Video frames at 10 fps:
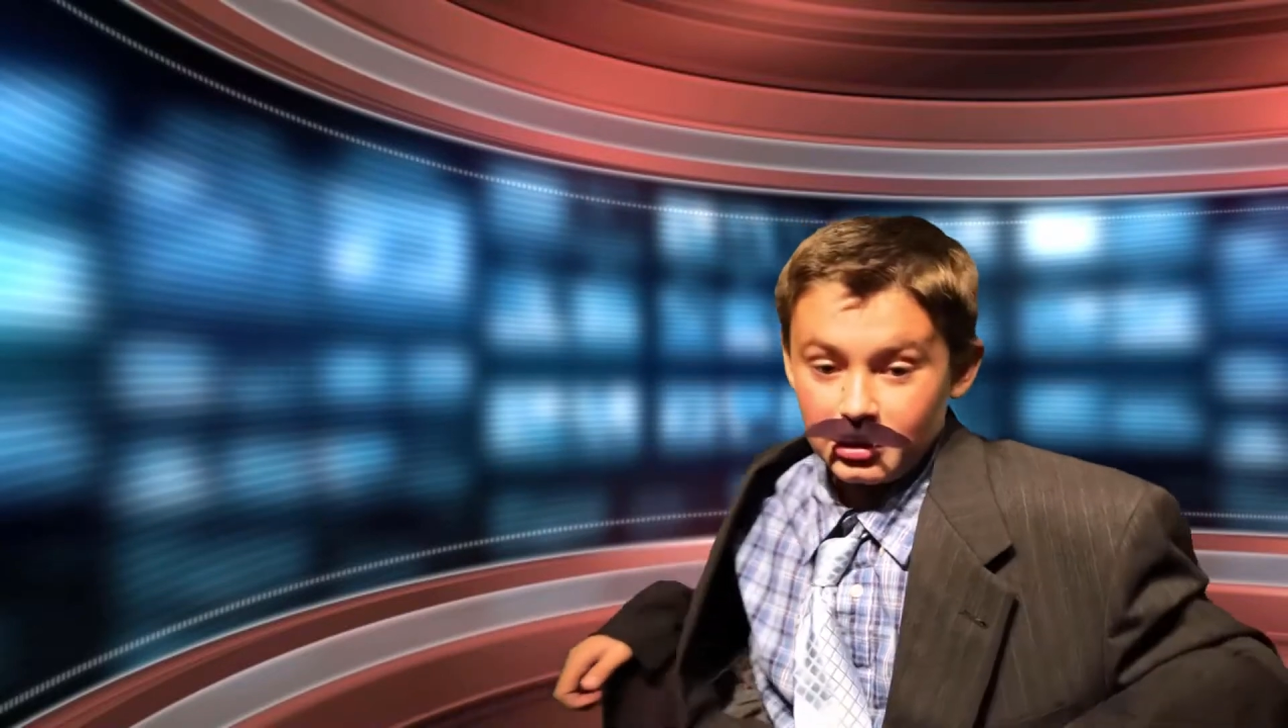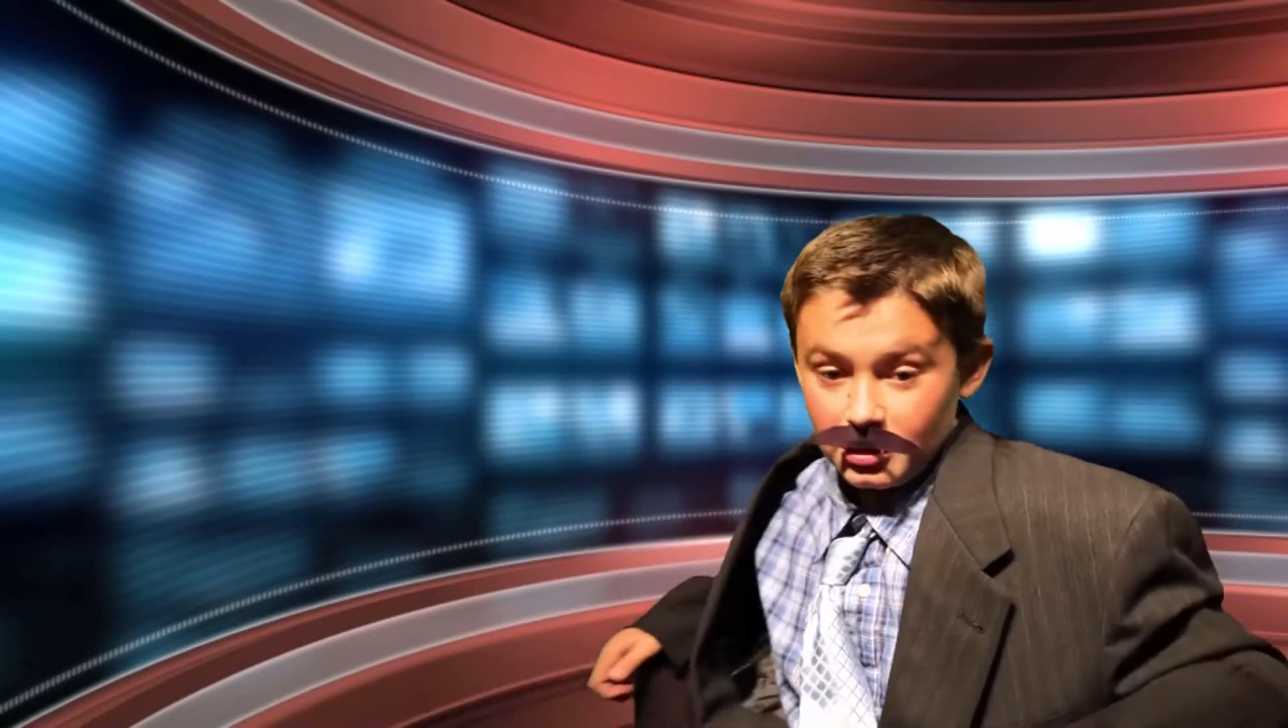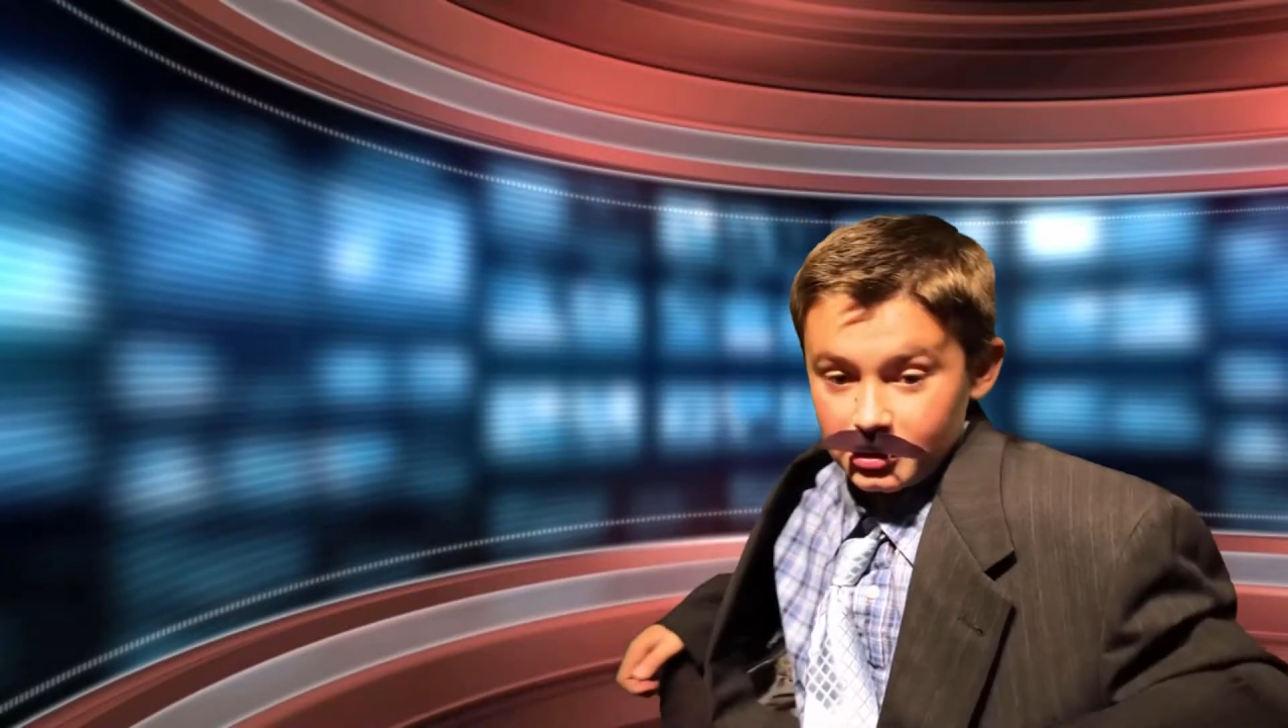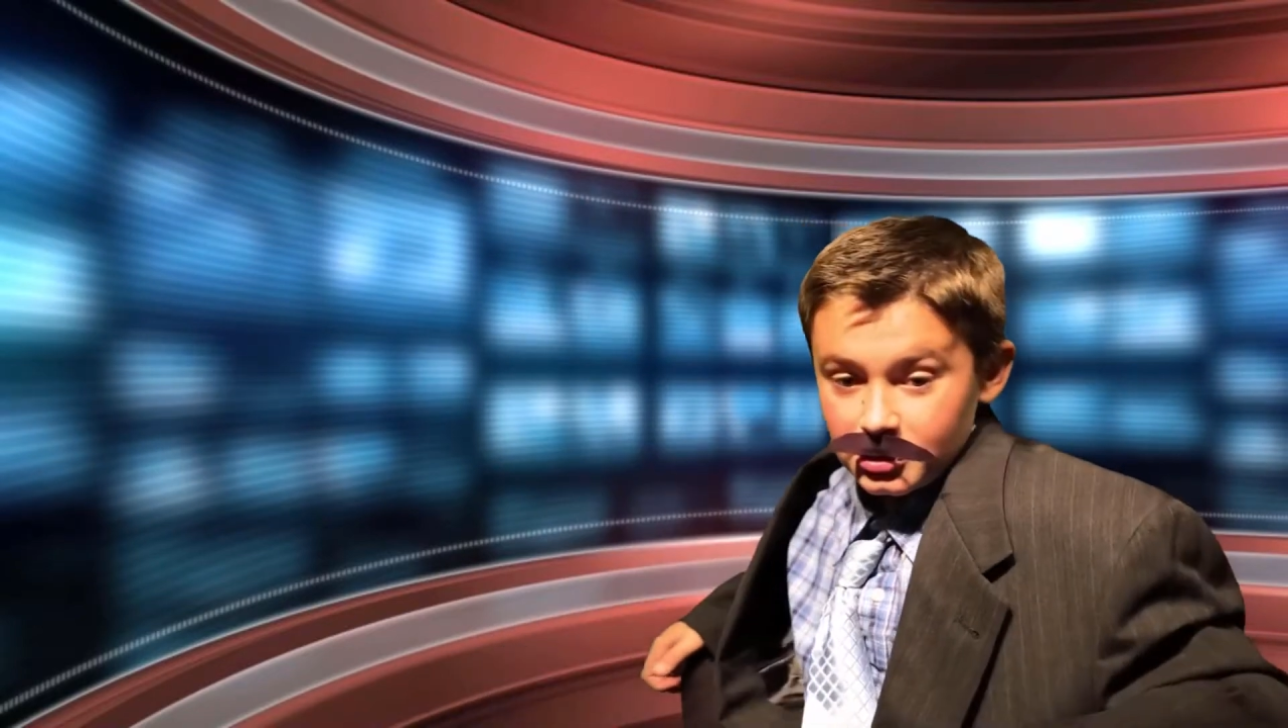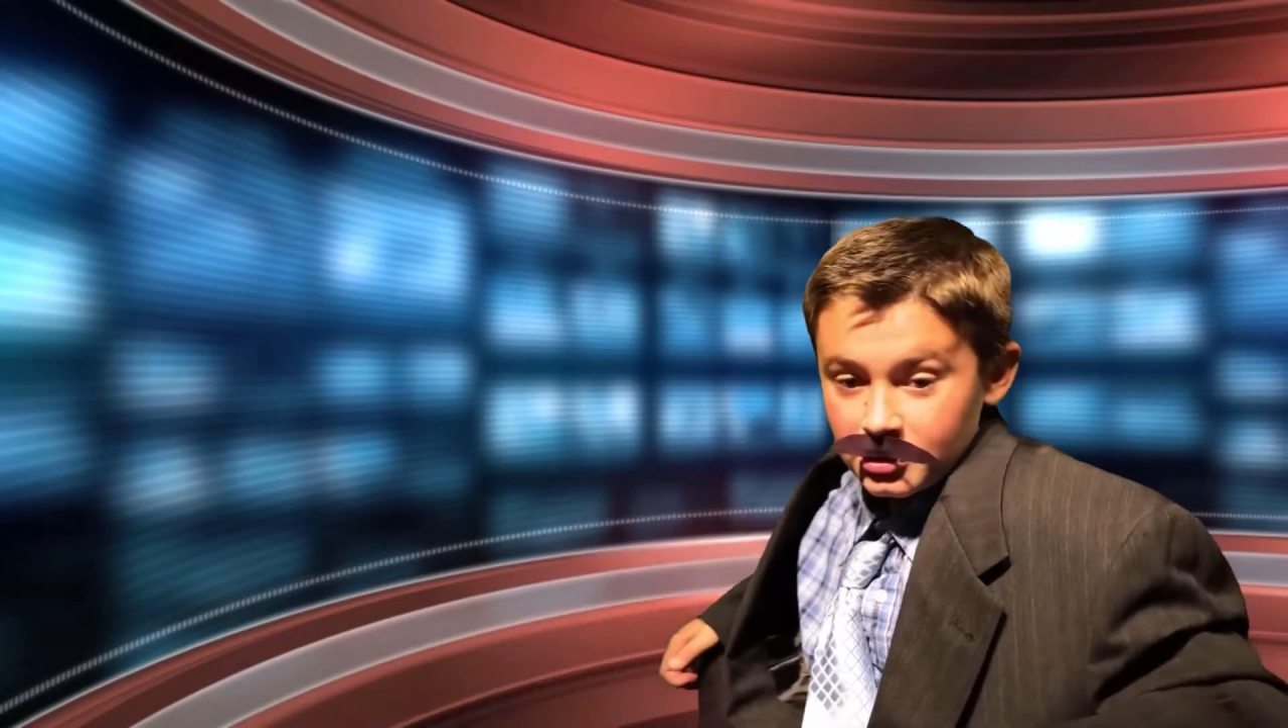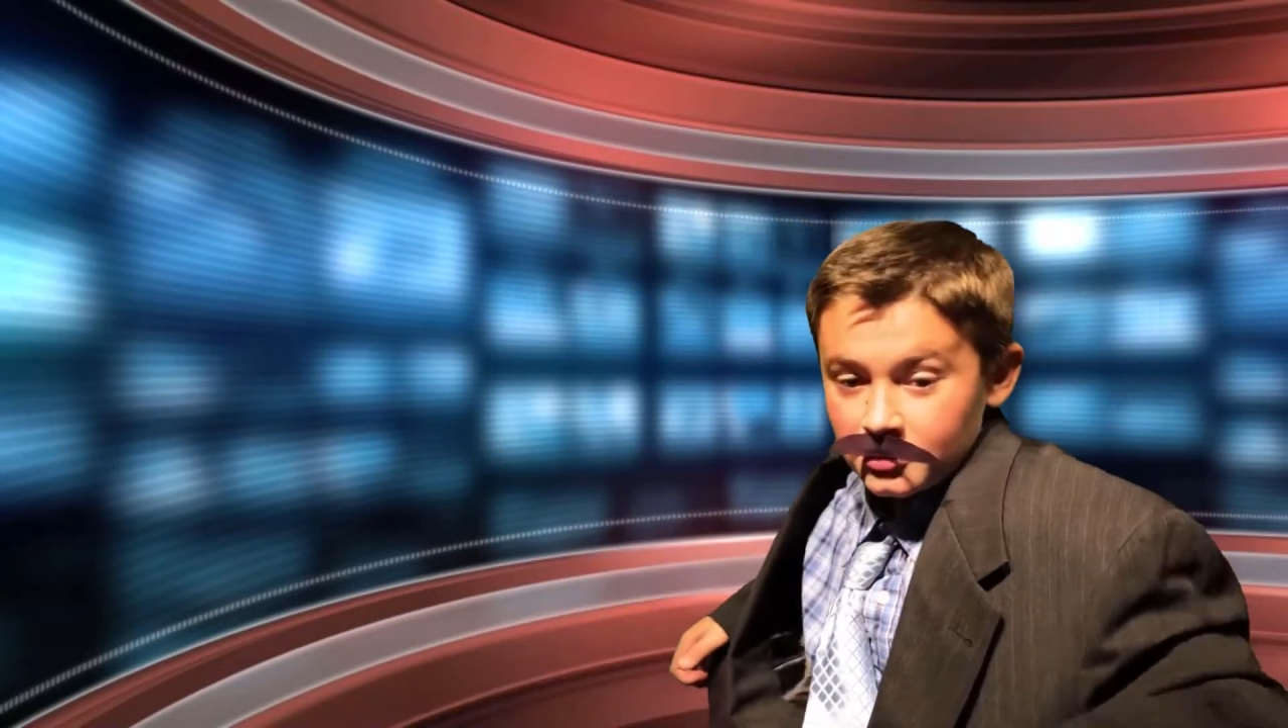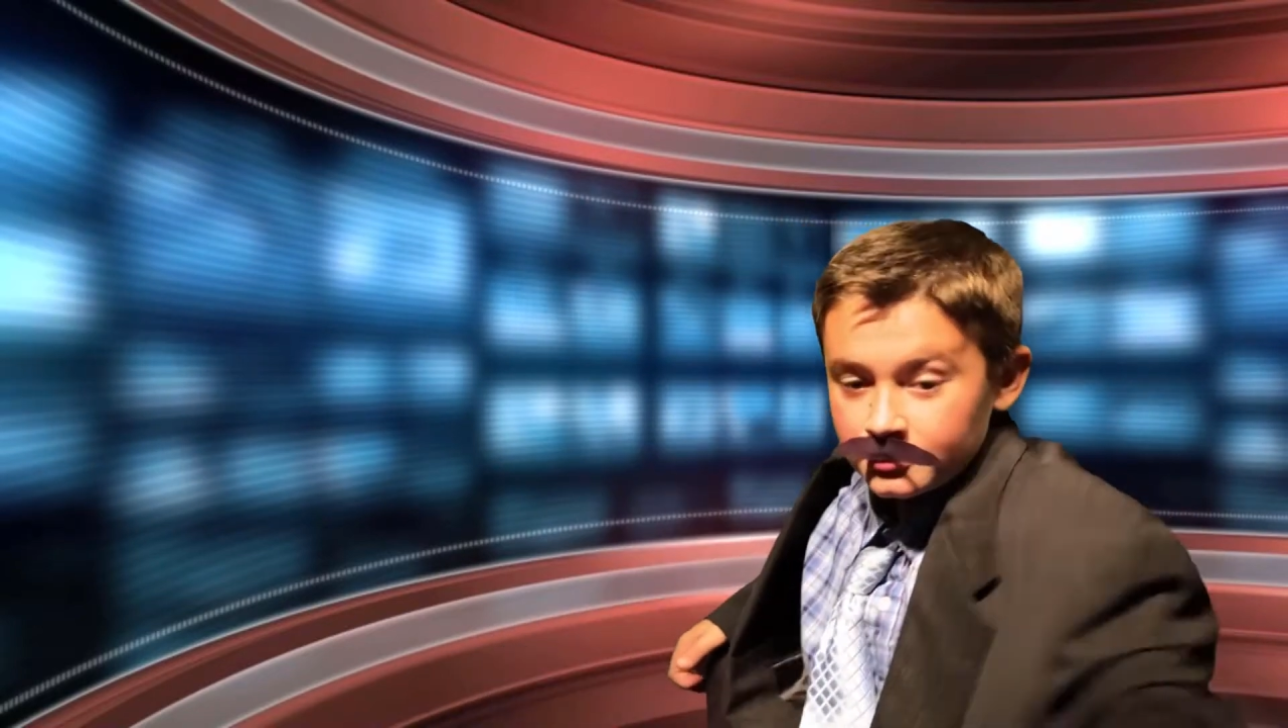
in us.